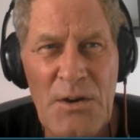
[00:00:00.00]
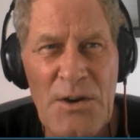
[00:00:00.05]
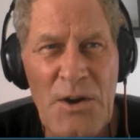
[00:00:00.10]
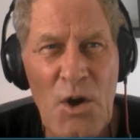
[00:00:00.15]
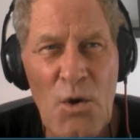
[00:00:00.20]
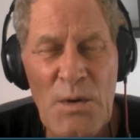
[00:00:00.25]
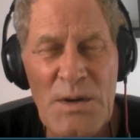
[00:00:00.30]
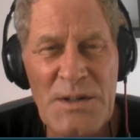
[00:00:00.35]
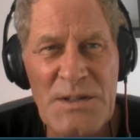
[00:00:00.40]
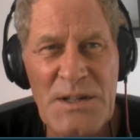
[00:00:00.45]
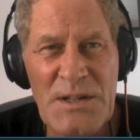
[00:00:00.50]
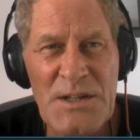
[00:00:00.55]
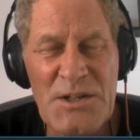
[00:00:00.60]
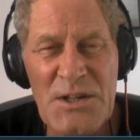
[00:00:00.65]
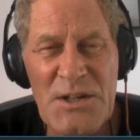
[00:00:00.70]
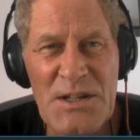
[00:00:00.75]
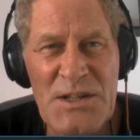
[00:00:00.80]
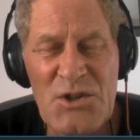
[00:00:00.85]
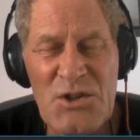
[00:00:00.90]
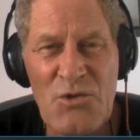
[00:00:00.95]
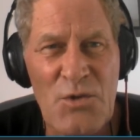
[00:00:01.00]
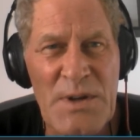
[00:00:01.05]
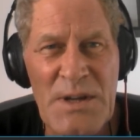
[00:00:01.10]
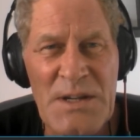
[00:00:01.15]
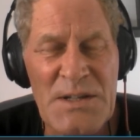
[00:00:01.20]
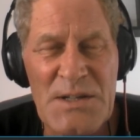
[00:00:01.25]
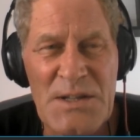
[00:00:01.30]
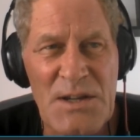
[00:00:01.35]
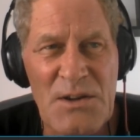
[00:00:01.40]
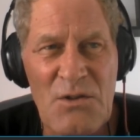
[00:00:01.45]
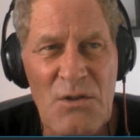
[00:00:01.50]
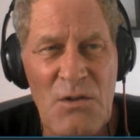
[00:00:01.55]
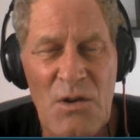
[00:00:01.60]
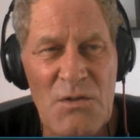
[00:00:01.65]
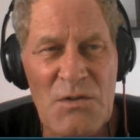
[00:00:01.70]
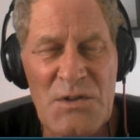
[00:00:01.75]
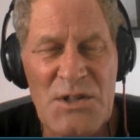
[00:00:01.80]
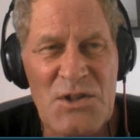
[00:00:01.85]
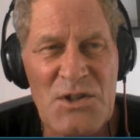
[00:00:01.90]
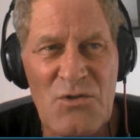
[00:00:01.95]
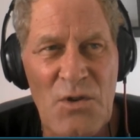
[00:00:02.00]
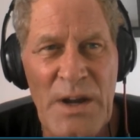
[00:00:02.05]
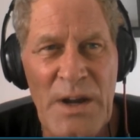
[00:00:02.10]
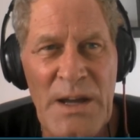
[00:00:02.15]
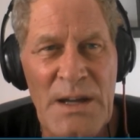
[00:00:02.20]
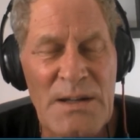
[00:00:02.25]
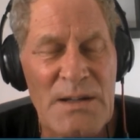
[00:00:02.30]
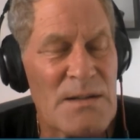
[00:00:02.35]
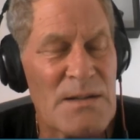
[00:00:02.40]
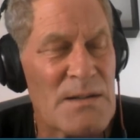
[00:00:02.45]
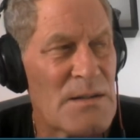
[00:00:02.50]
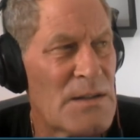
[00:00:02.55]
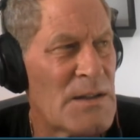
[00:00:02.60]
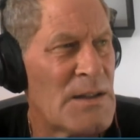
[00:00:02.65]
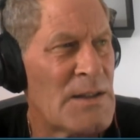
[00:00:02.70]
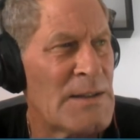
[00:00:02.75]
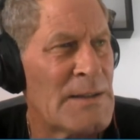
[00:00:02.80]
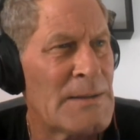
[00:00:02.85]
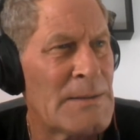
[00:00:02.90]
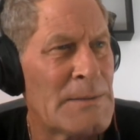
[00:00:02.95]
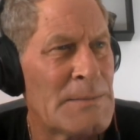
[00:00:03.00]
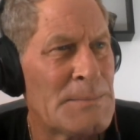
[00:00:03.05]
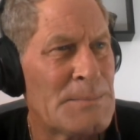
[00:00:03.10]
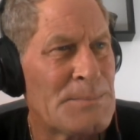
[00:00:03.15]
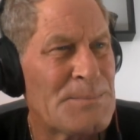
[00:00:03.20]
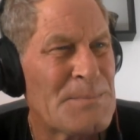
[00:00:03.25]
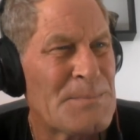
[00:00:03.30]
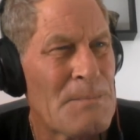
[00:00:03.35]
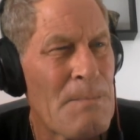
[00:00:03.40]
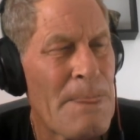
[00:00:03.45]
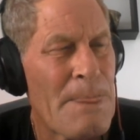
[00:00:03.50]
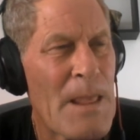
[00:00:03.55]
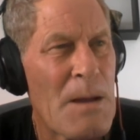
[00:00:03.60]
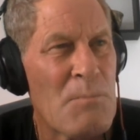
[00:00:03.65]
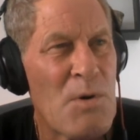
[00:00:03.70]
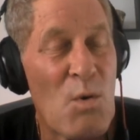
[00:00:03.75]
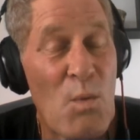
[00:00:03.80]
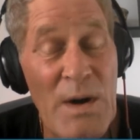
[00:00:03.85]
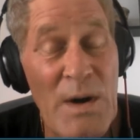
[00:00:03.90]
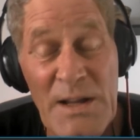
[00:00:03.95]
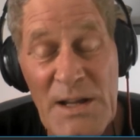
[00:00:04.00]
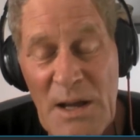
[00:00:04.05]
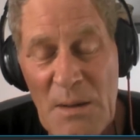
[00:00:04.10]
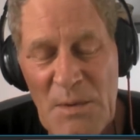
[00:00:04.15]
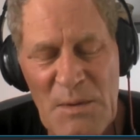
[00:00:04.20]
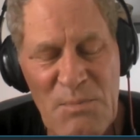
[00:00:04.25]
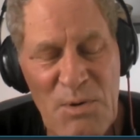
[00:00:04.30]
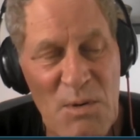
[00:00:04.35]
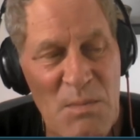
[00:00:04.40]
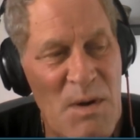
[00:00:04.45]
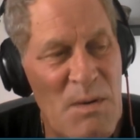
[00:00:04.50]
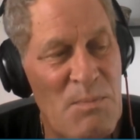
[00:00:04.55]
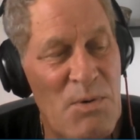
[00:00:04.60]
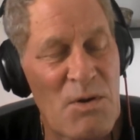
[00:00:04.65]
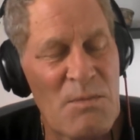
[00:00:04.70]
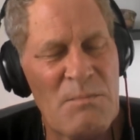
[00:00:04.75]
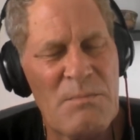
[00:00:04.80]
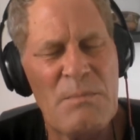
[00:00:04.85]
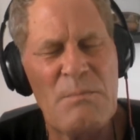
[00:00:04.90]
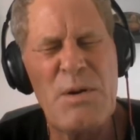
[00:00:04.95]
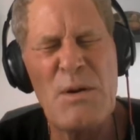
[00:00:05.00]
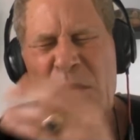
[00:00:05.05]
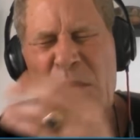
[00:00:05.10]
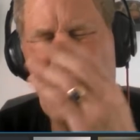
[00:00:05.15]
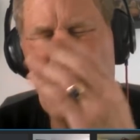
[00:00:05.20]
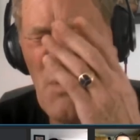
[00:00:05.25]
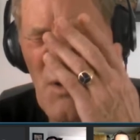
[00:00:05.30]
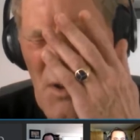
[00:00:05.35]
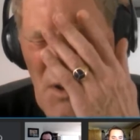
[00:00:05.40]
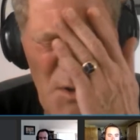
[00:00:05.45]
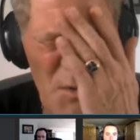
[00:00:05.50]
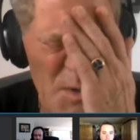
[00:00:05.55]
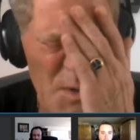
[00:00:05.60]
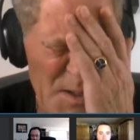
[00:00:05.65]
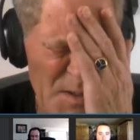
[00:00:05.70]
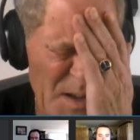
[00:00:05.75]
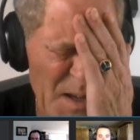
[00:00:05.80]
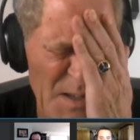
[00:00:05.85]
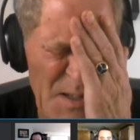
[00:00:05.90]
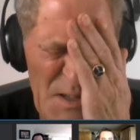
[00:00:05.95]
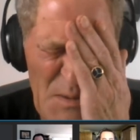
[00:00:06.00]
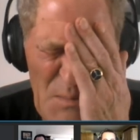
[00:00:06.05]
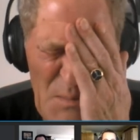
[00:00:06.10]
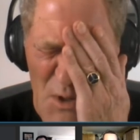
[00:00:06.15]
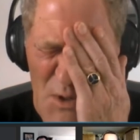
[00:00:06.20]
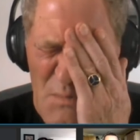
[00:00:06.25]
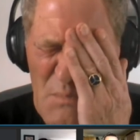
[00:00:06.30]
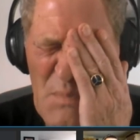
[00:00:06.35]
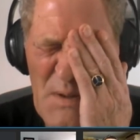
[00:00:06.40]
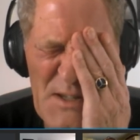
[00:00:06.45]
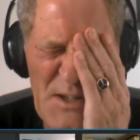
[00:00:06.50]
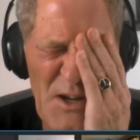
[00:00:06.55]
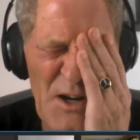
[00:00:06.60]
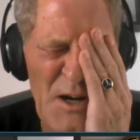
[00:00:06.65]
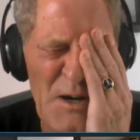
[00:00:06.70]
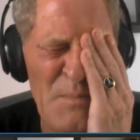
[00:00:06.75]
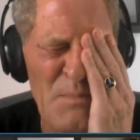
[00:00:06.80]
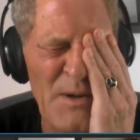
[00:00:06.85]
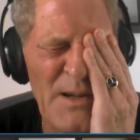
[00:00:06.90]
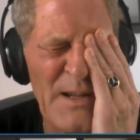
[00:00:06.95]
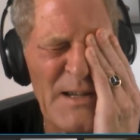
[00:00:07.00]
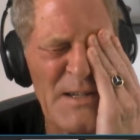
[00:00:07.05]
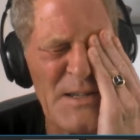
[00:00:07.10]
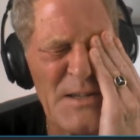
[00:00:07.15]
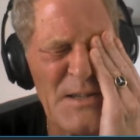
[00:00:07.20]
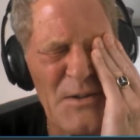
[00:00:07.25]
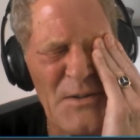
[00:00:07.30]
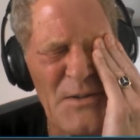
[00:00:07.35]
There are no indigenous trees that grow straight. But when you come to Pumapunku is the most bizarre place